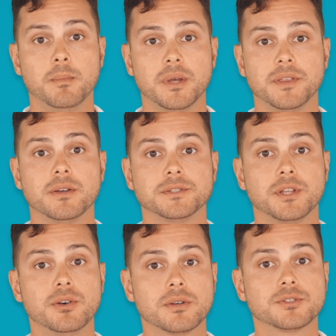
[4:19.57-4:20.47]
but there is
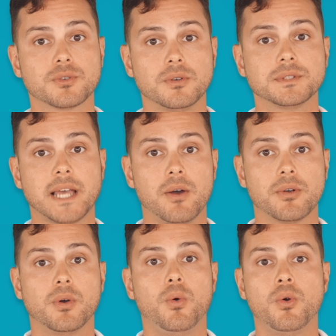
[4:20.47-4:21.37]
no control
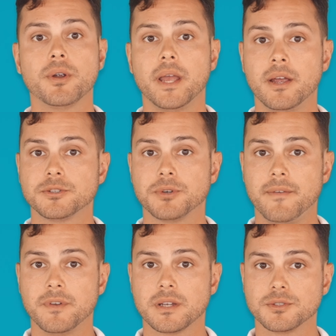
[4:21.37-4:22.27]
tower or air
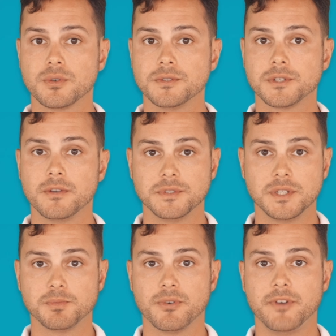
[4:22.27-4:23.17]
traffic control
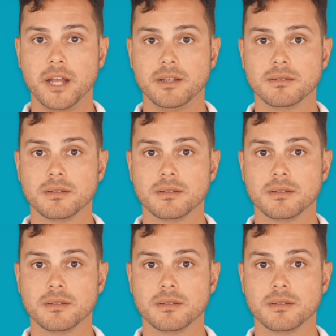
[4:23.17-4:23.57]
services provided.